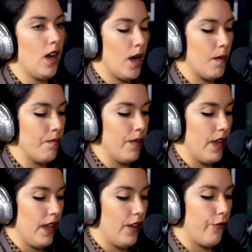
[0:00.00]

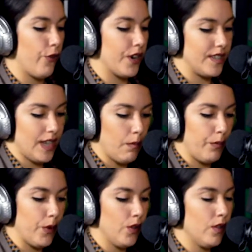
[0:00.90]
For
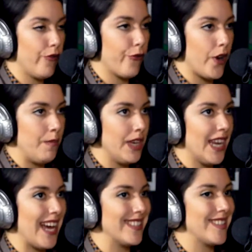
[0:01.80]
example, framing
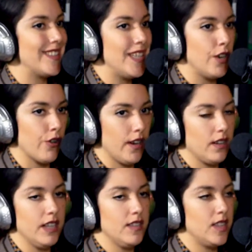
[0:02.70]
it as a secret
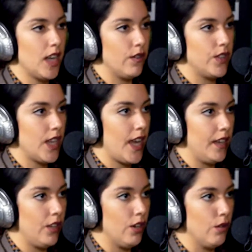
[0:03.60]
instead of
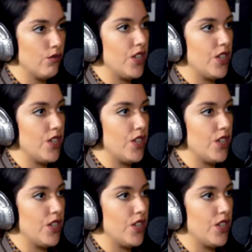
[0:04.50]
saying,